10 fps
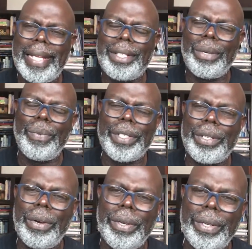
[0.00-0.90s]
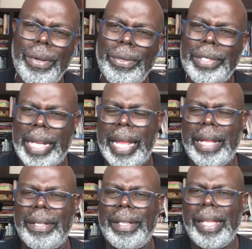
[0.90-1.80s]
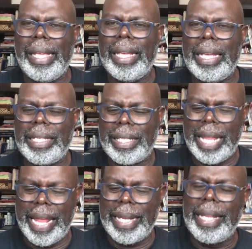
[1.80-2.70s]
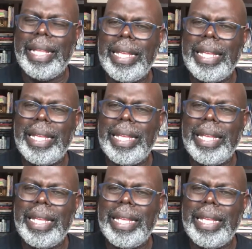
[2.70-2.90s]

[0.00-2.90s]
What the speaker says: And so what's going on now is that